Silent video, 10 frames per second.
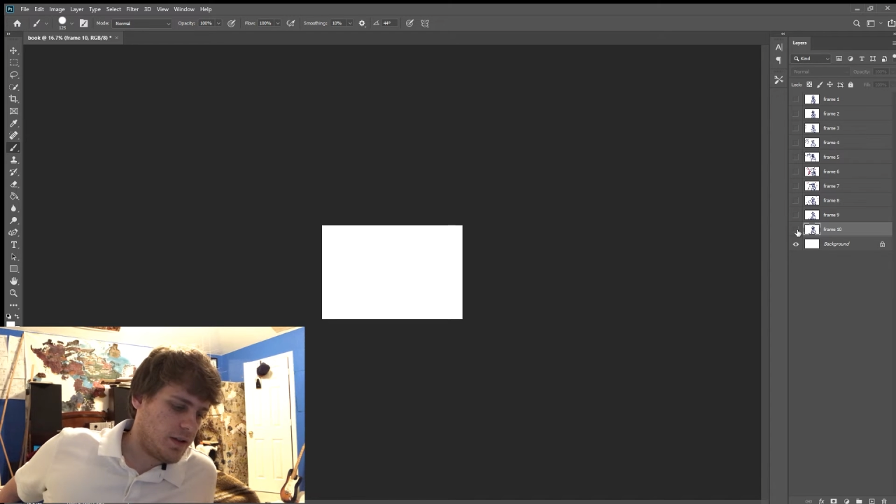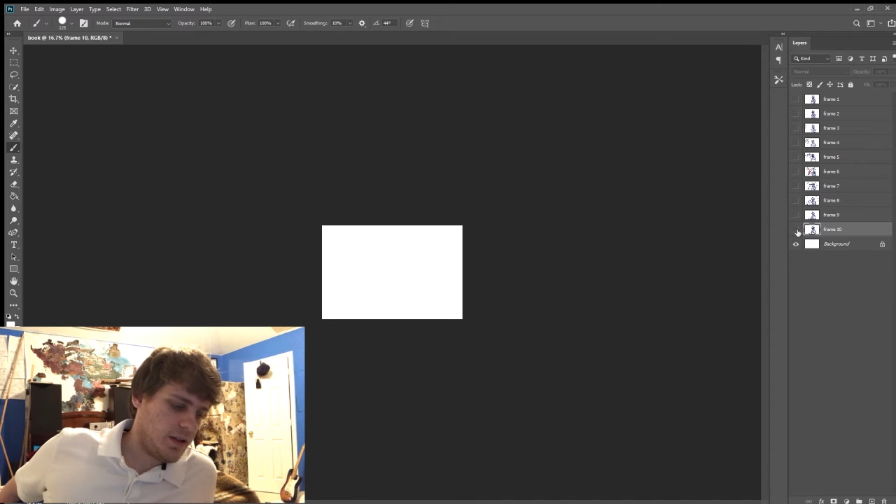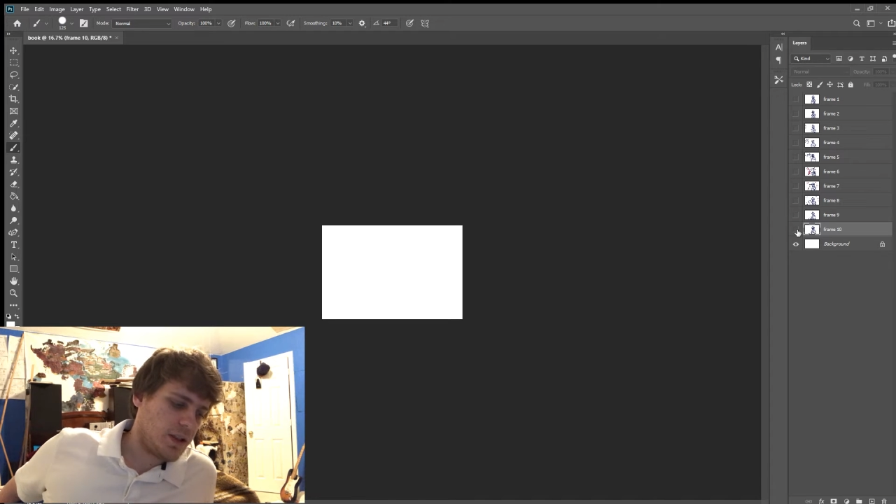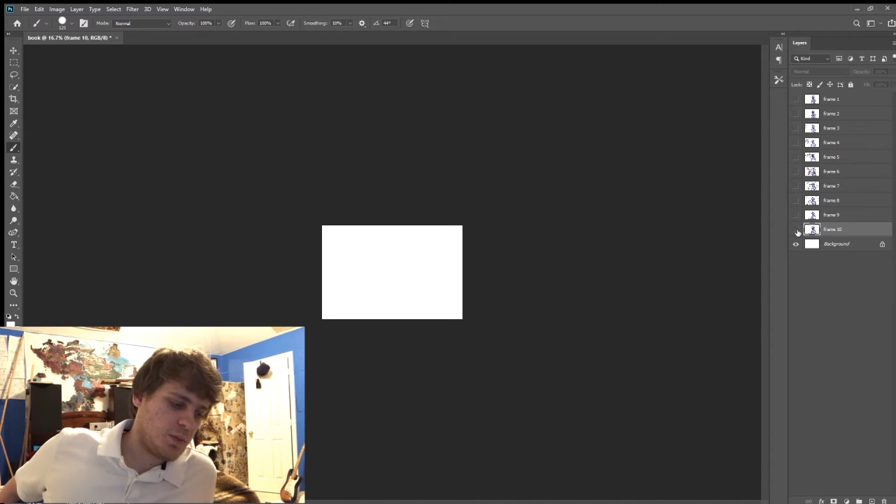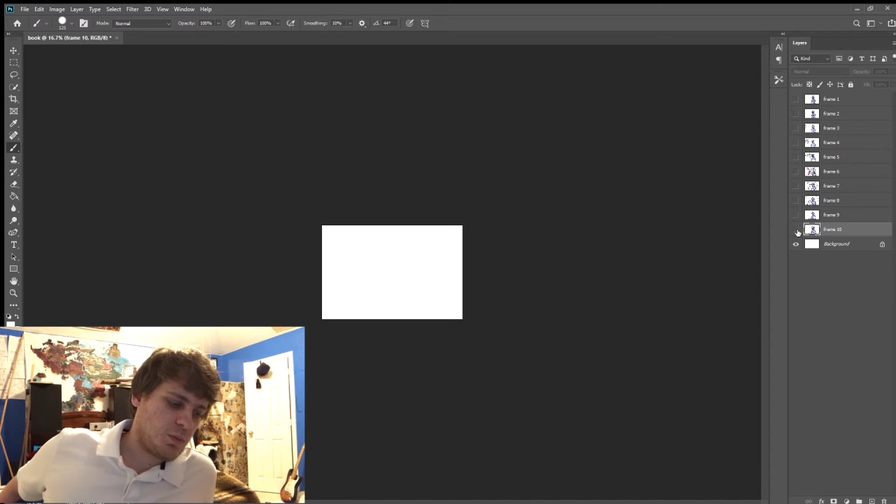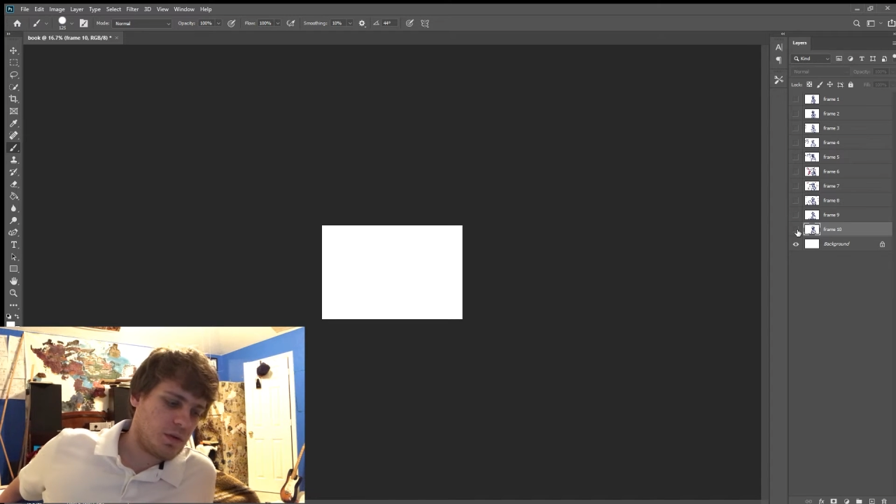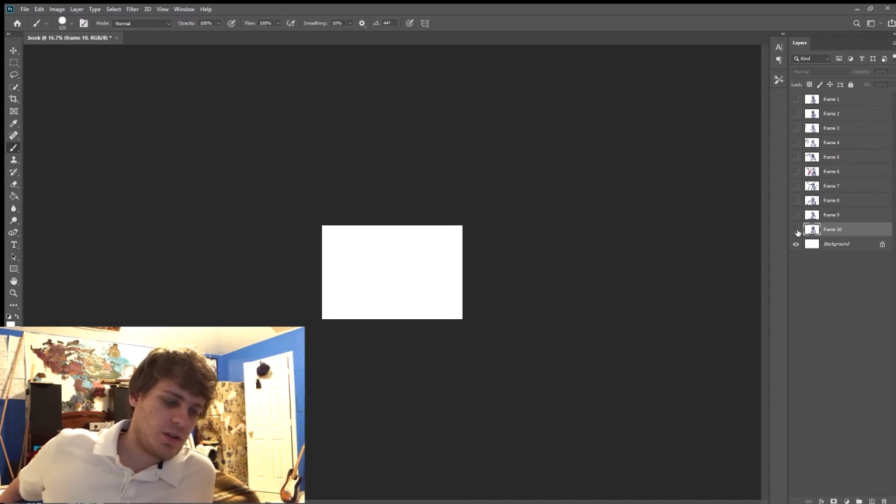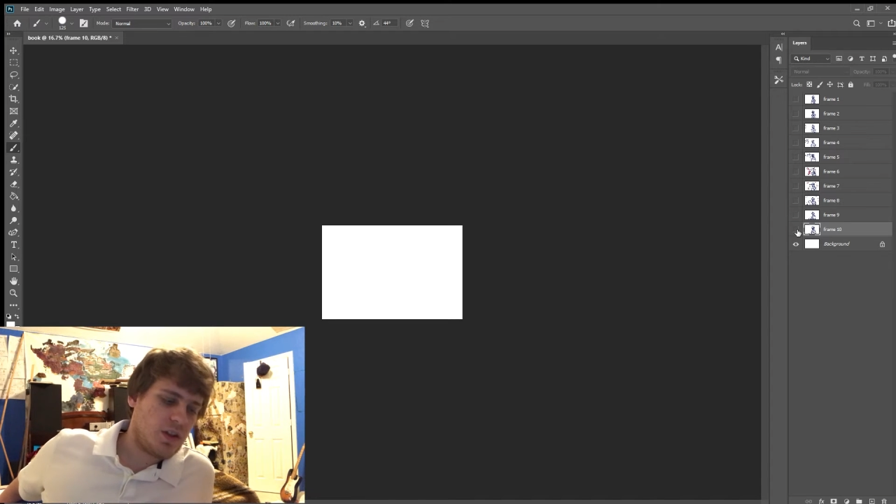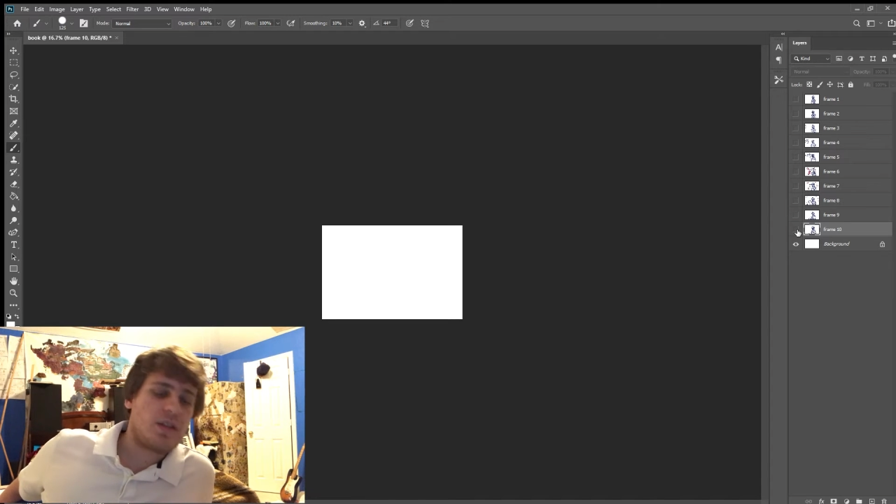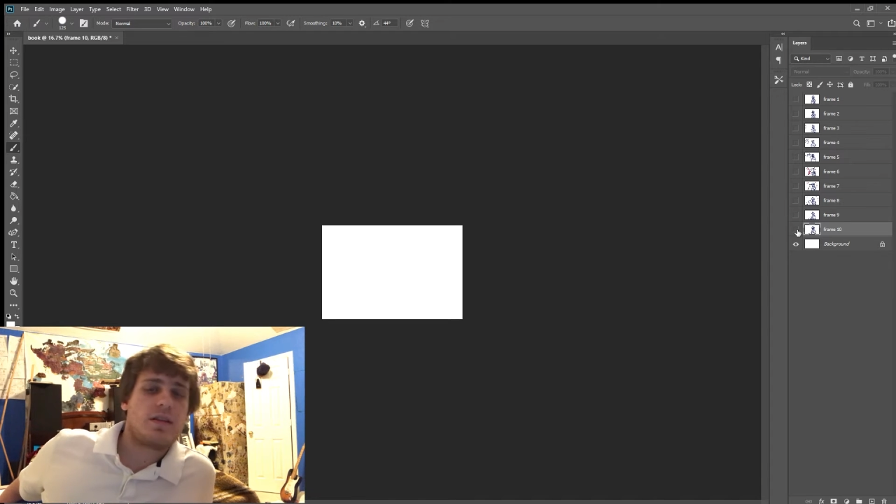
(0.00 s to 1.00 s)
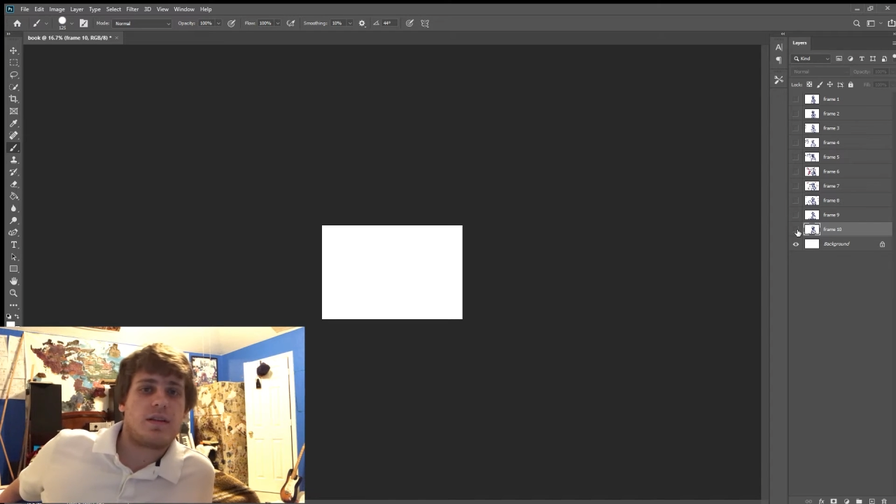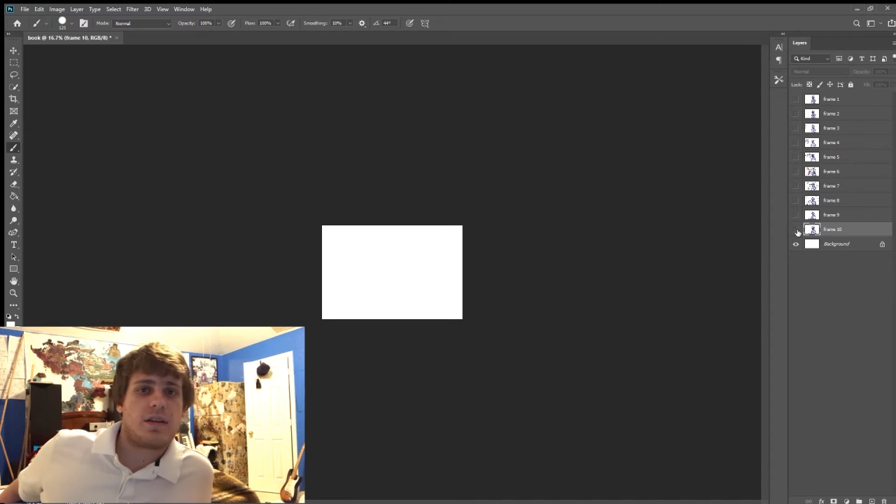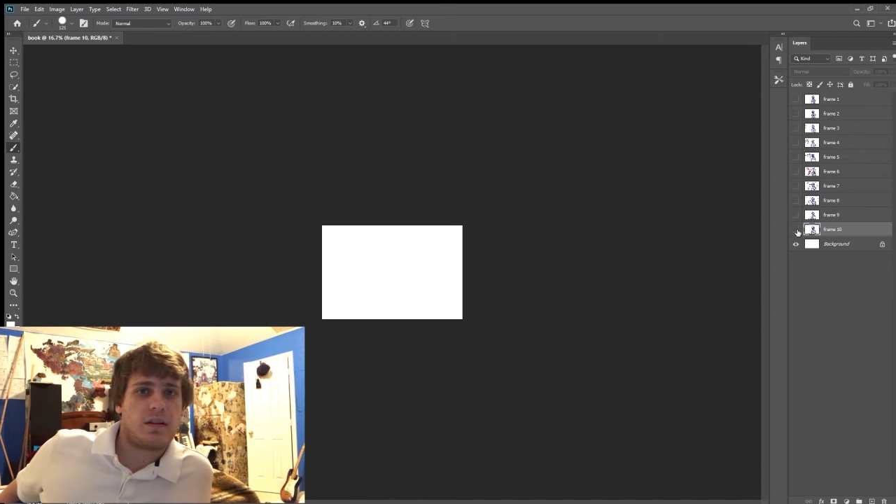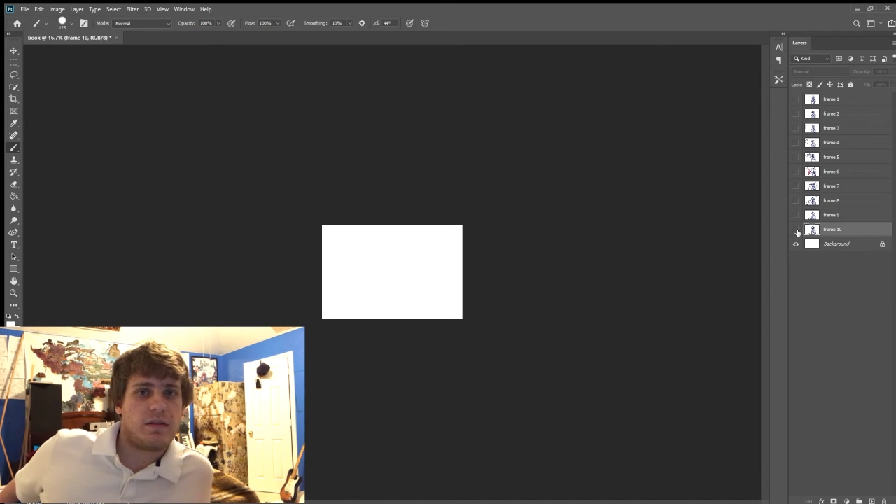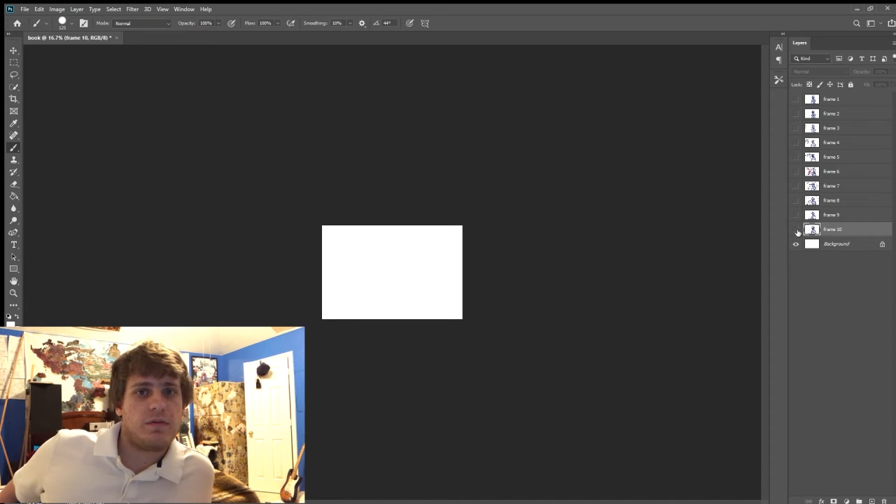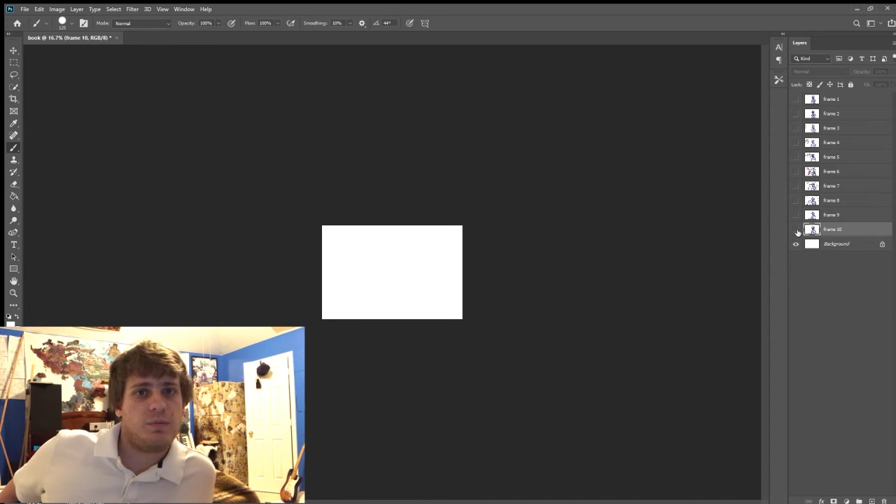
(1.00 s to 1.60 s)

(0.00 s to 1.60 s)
is just a GIF,